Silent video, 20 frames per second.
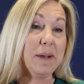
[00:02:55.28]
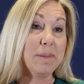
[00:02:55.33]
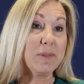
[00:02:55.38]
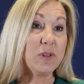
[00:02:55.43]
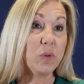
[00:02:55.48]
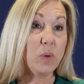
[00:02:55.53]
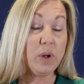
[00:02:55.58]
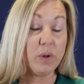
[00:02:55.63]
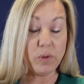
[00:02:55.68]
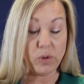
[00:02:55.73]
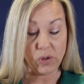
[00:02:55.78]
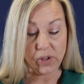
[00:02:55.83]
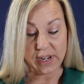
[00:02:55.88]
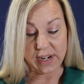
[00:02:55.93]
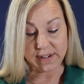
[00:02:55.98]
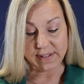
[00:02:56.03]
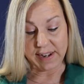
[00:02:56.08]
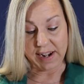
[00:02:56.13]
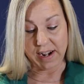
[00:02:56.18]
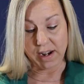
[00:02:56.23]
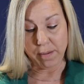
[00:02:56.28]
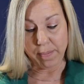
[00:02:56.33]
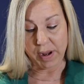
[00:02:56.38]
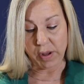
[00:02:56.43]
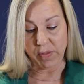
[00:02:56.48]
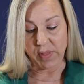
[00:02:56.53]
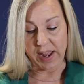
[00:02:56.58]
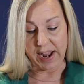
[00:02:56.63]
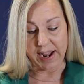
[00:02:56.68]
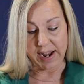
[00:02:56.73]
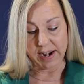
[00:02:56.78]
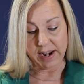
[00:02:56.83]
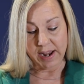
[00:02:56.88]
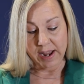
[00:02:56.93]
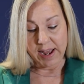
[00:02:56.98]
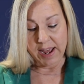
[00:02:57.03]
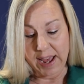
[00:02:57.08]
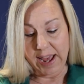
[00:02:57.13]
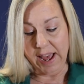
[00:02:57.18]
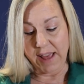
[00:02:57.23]
So we were really excited about that.
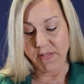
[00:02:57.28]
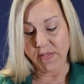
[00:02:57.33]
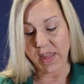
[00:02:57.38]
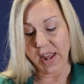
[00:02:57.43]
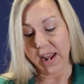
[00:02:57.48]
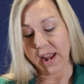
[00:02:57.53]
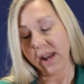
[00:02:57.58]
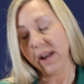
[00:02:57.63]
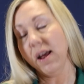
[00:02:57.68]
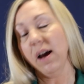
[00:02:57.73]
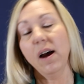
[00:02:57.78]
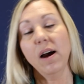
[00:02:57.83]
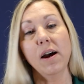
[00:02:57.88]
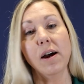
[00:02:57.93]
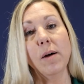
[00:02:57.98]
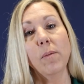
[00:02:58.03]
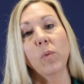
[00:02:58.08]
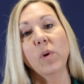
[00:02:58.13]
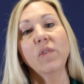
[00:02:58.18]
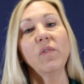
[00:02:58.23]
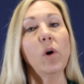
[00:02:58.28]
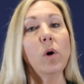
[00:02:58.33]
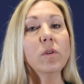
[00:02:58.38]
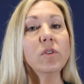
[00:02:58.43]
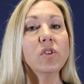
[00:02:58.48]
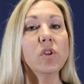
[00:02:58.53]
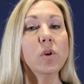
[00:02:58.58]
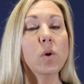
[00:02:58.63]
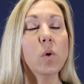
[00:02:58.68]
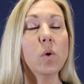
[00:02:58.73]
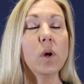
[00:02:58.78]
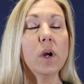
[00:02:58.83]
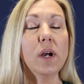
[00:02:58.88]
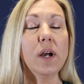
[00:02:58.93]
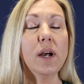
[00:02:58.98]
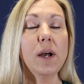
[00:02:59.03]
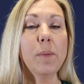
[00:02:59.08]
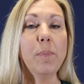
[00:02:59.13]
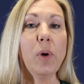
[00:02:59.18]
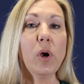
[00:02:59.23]
And then we've also
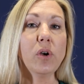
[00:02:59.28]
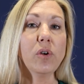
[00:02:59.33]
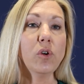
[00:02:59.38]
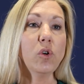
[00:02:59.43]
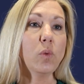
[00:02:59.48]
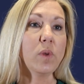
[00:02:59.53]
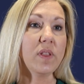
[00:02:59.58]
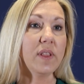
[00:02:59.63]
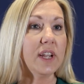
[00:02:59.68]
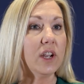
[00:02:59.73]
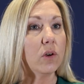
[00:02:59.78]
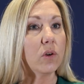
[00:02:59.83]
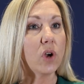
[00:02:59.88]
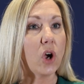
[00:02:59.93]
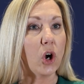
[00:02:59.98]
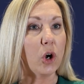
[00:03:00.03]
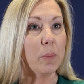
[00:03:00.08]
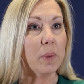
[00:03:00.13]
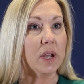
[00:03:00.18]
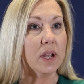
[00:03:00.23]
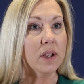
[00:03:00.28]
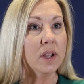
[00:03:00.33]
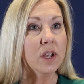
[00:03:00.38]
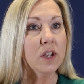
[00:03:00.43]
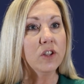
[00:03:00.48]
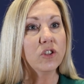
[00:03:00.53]
partnered with Legal Karma.